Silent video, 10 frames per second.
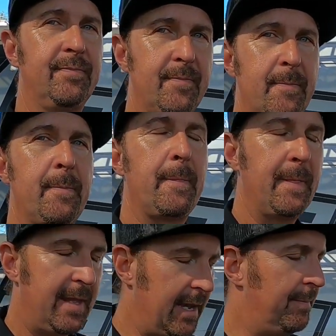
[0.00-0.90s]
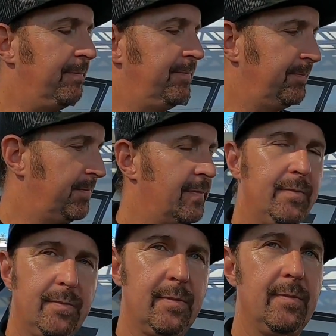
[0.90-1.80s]
at the crank and rods,
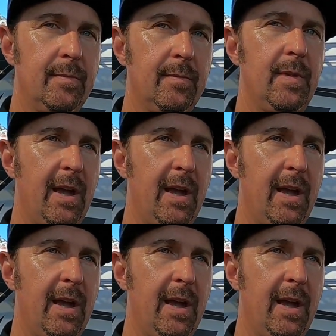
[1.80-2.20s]
everything, pretty much.